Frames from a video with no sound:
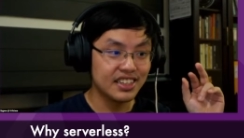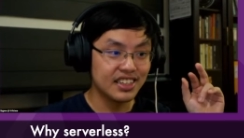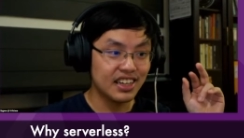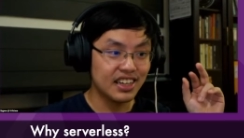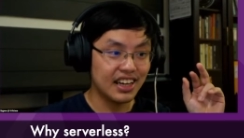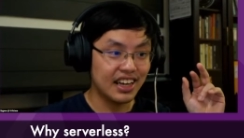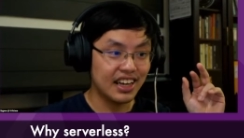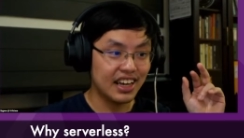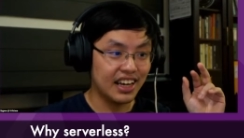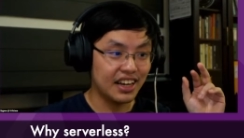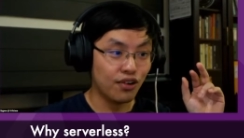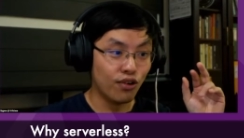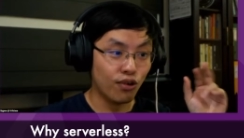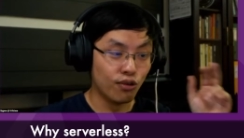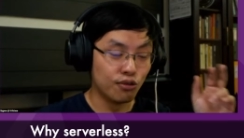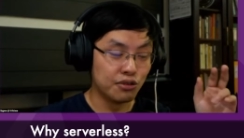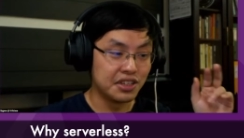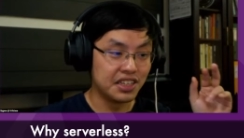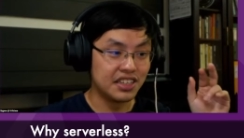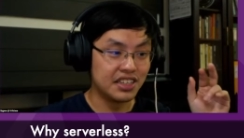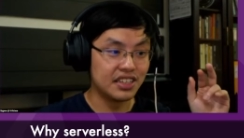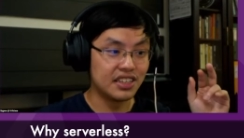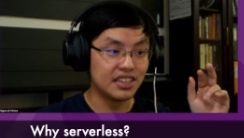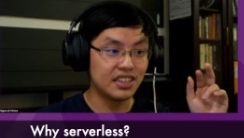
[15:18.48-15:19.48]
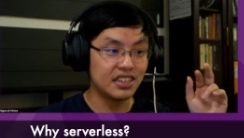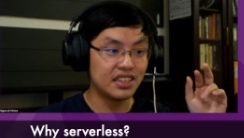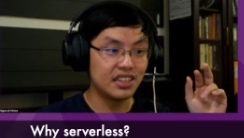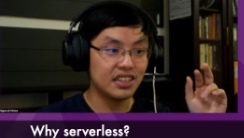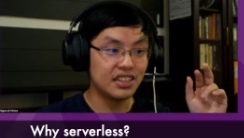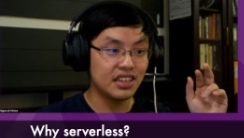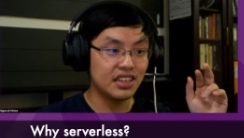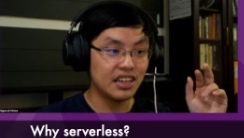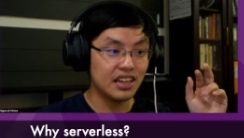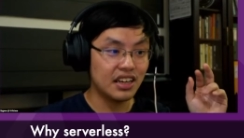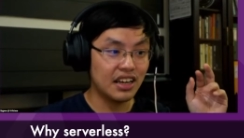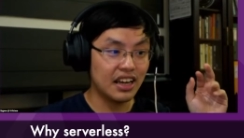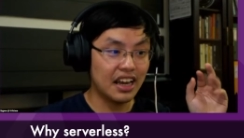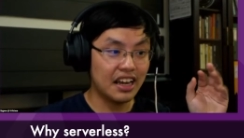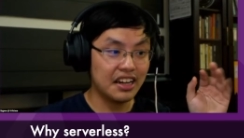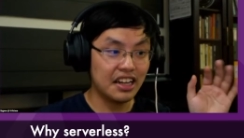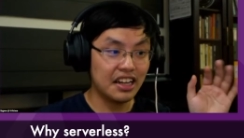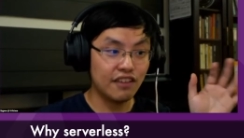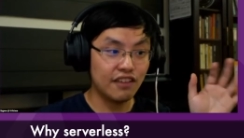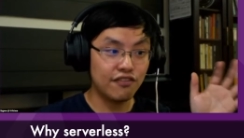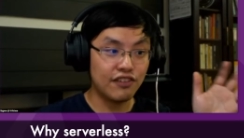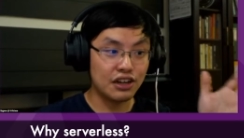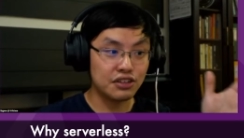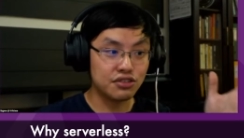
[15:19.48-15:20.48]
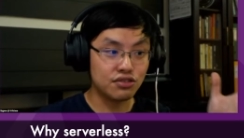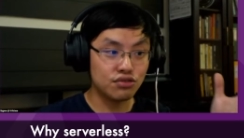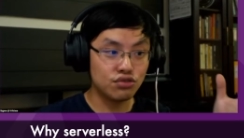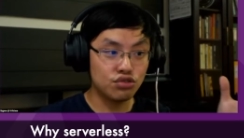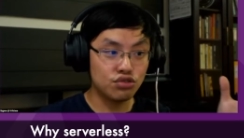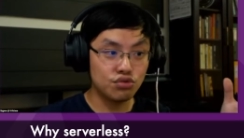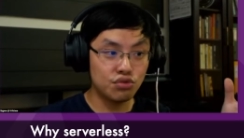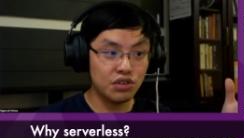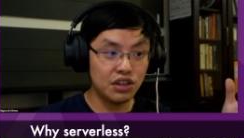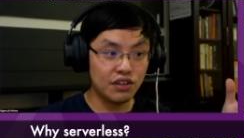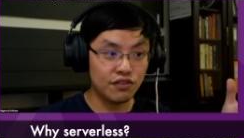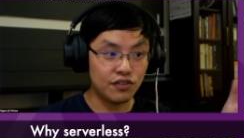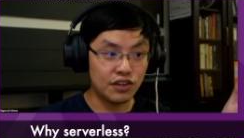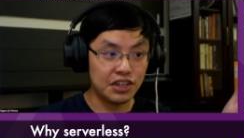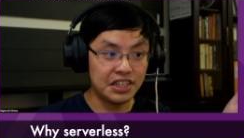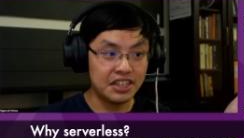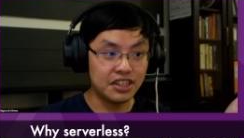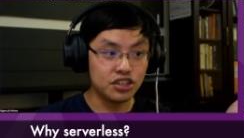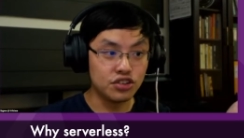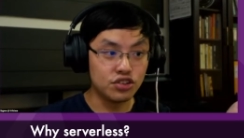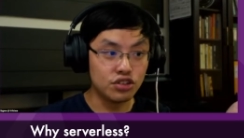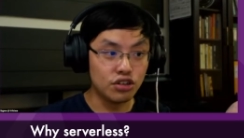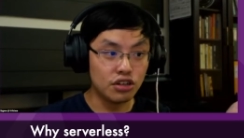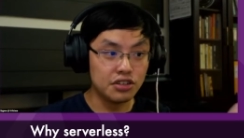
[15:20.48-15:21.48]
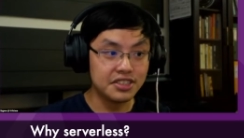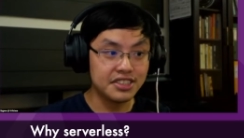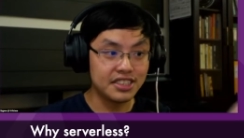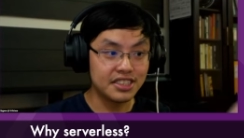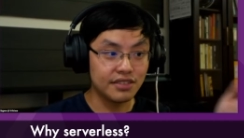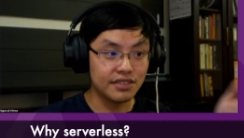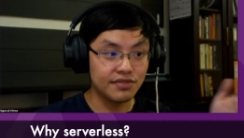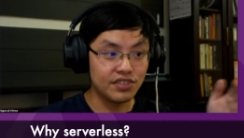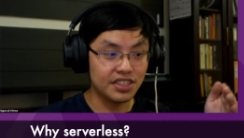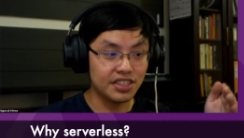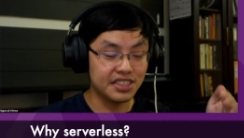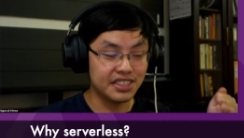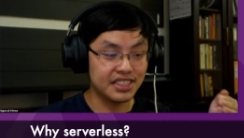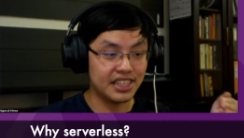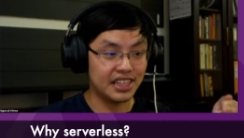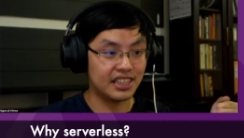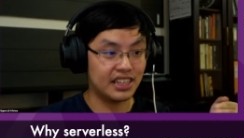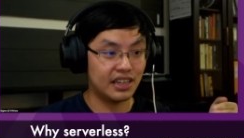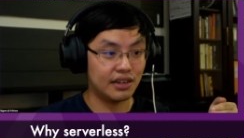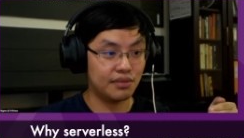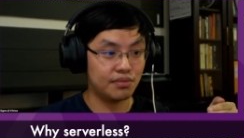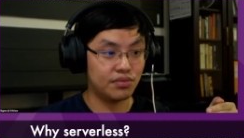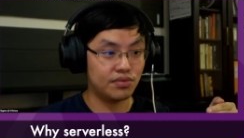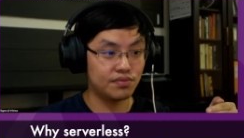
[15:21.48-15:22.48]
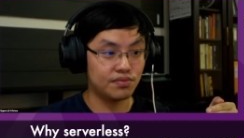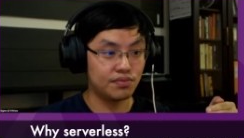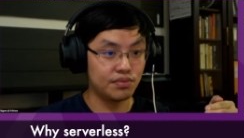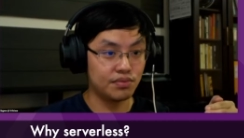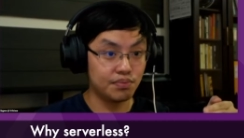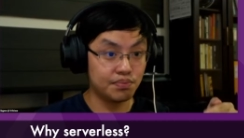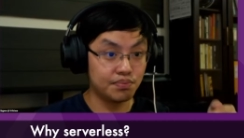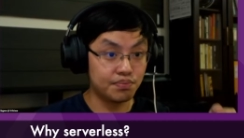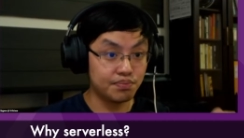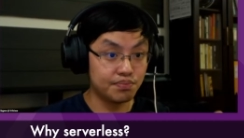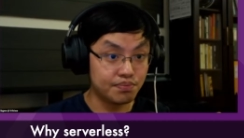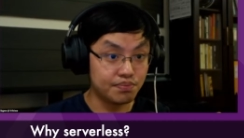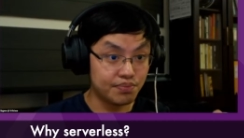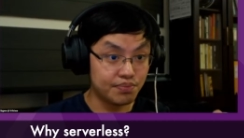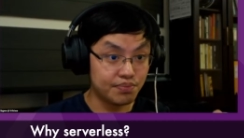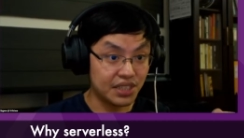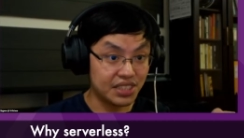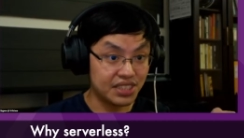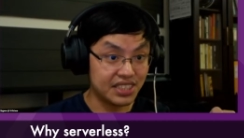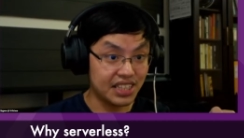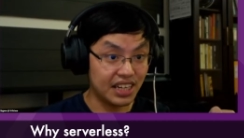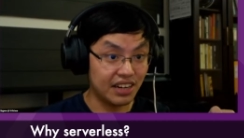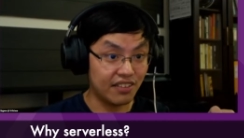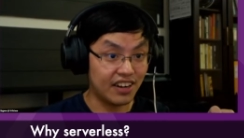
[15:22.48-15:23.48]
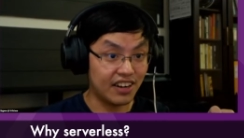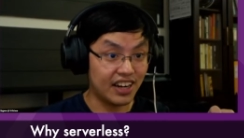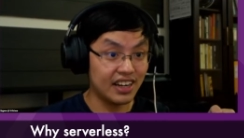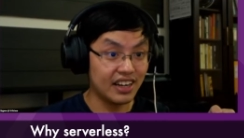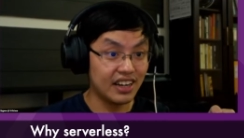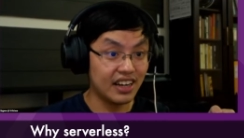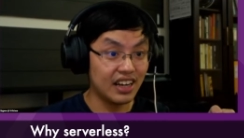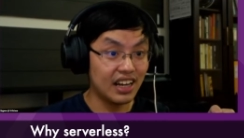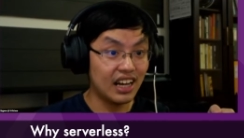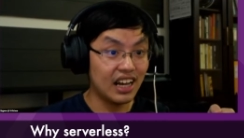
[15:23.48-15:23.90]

and only. And if I were to do it in a non-serverless setup, per se, right,